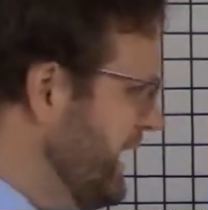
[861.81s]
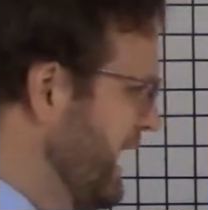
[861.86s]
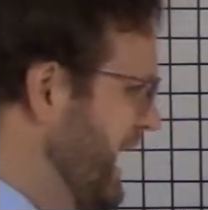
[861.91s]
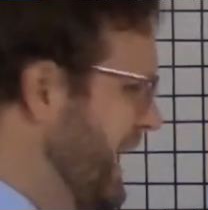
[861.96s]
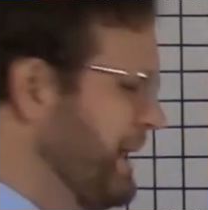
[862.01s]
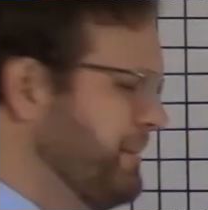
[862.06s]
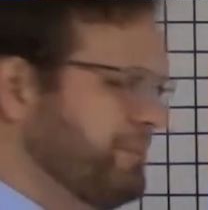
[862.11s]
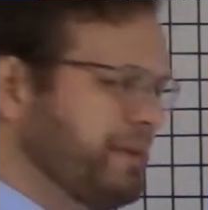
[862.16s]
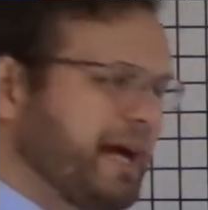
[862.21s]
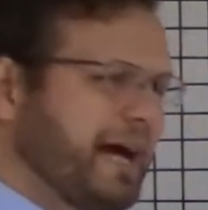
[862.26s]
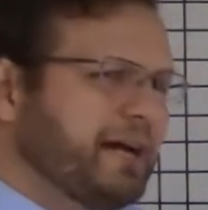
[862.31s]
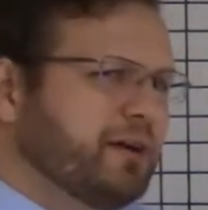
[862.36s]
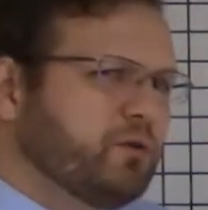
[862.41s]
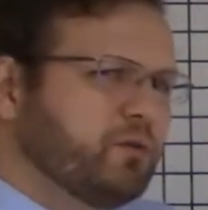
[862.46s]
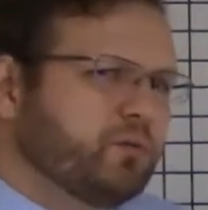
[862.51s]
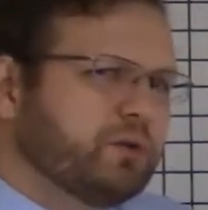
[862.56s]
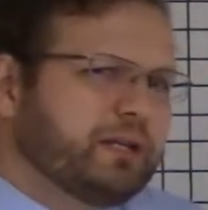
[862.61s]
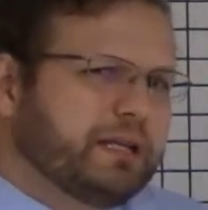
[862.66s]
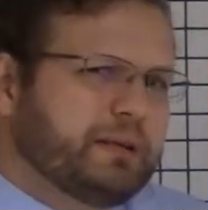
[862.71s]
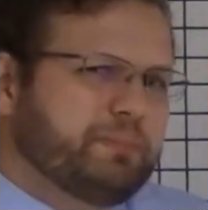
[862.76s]
I am not a
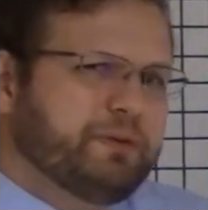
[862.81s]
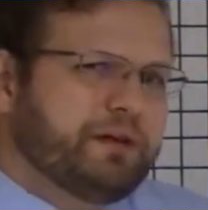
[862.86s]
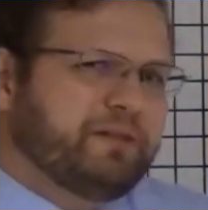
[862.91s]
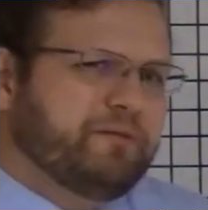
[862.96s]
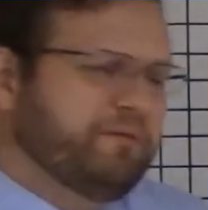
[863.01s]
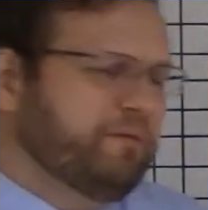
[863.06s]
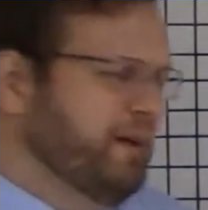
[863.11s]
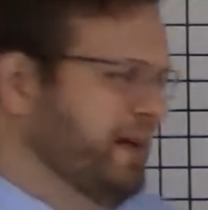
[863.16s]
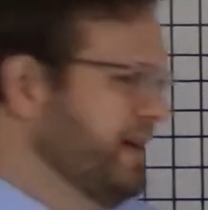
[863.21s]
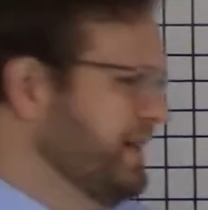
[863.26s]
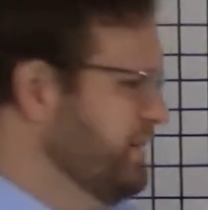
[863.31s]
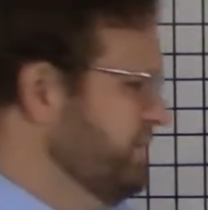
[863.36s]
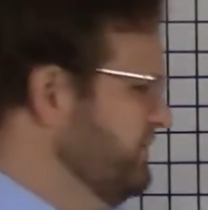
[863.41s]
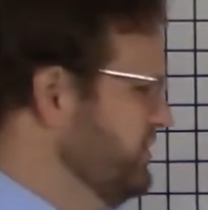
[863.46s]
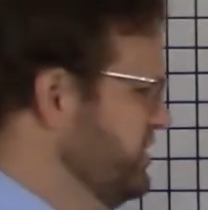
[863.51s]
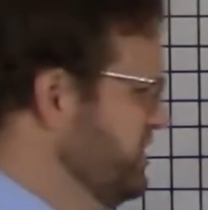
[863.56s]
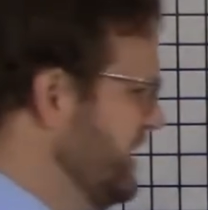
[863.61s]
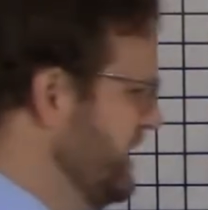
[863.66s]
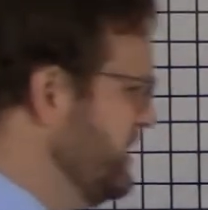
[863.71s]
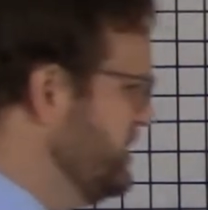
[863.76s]
really big fan of
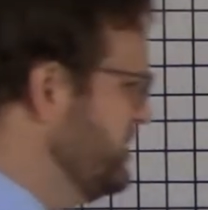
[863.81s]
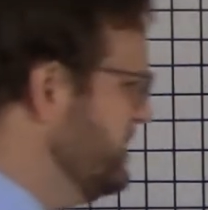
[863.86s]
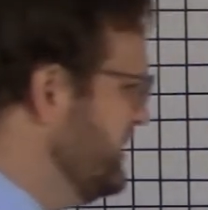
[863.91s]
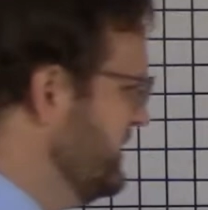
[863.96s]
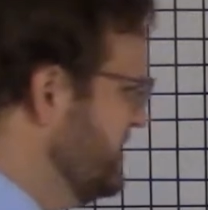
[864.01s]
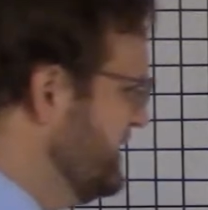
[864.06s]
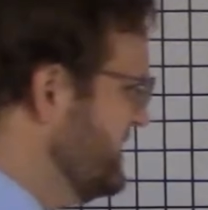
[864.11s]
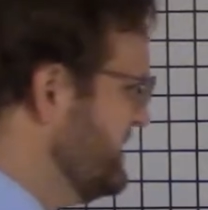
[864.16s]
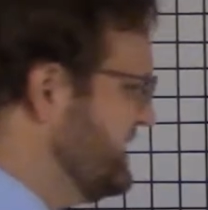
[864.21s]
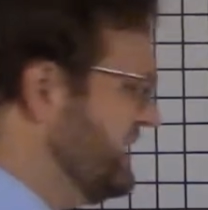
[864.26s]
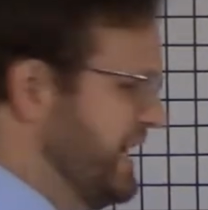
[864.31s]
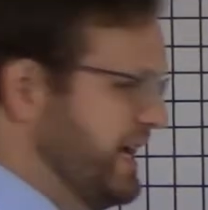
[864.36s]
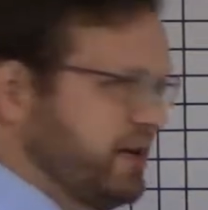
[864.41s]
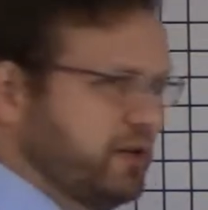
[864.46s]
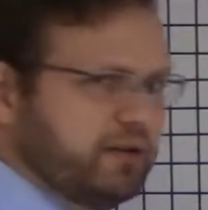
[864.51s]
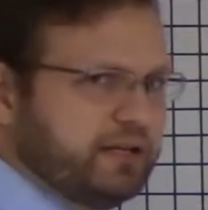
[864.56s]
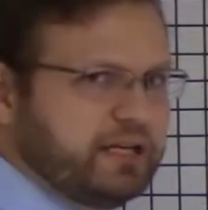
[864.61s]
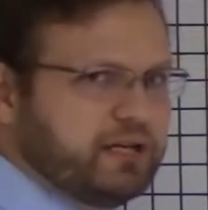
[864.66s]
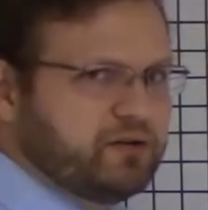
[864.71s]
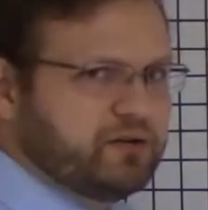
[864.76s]
changing the
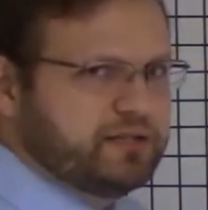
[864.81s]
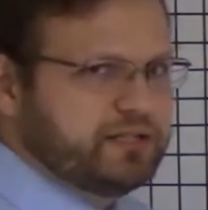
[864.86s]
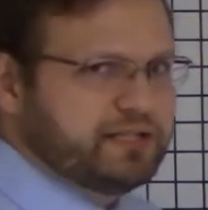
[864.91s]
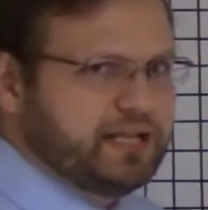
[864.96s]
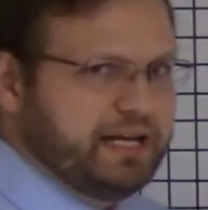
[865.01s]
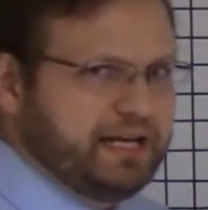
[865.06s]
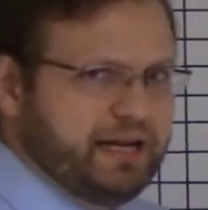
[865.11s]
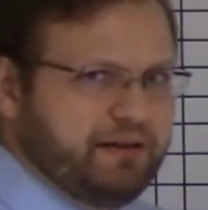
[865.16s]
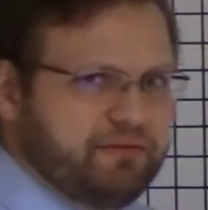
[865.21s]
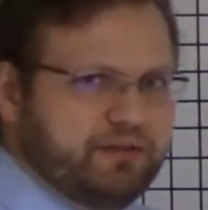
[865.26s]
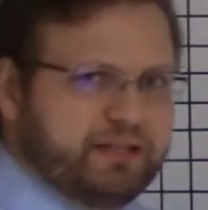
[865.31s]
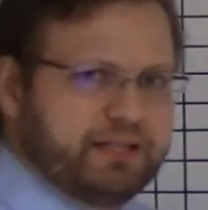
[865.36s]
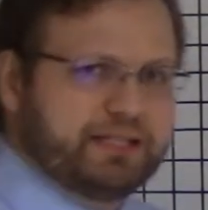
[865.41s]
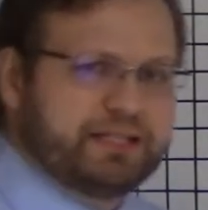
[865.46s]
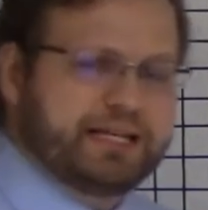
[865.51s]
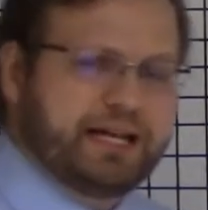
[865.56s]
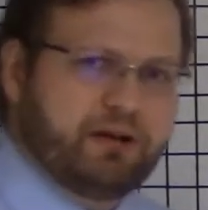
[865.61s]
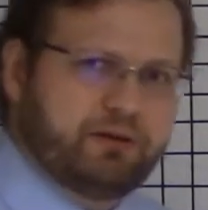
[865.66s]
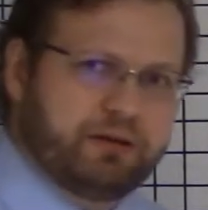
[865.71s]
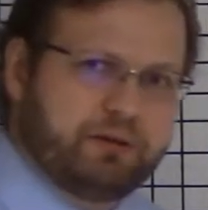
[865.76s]
scale here and saying everything's
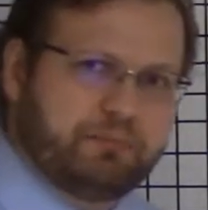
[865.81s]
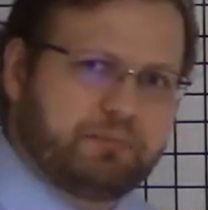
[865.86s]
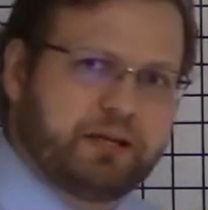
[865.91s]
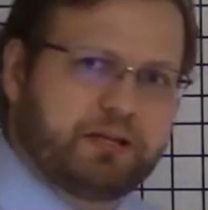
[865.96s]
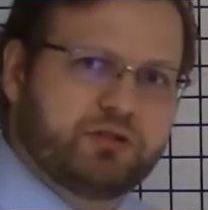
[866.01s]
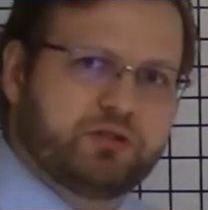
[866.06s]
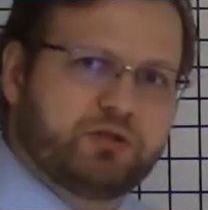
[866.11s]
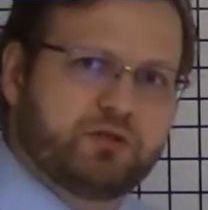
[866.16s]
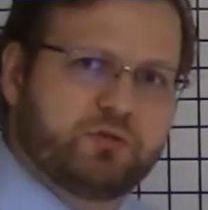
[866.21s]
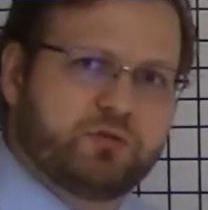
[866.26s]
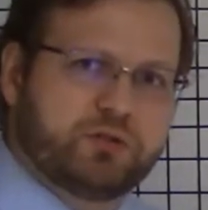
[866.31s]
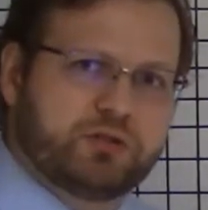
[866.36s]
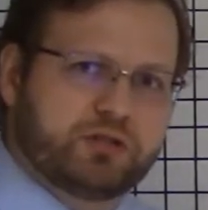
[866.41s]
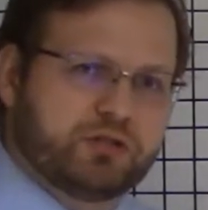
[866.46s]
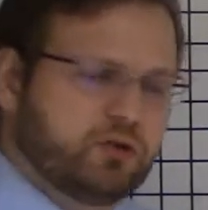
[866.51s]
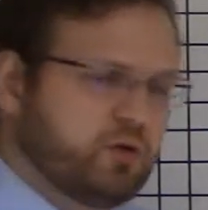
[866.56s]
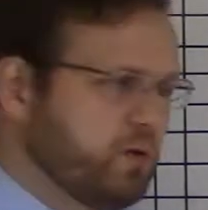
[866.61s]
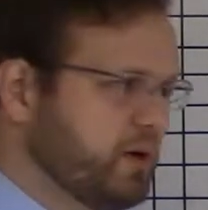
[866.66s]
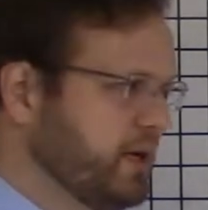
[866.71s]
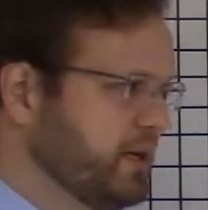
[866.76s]
counting by 2 and
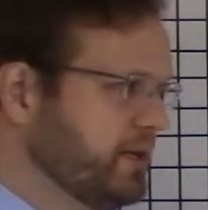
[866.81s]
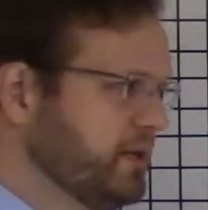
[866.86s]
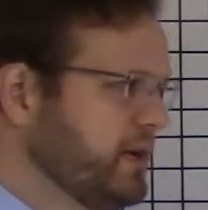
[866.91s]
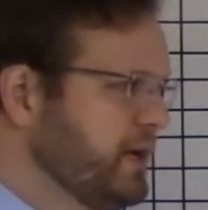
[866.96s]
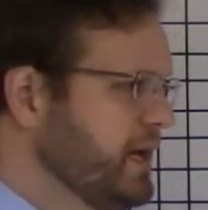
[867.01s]
so on,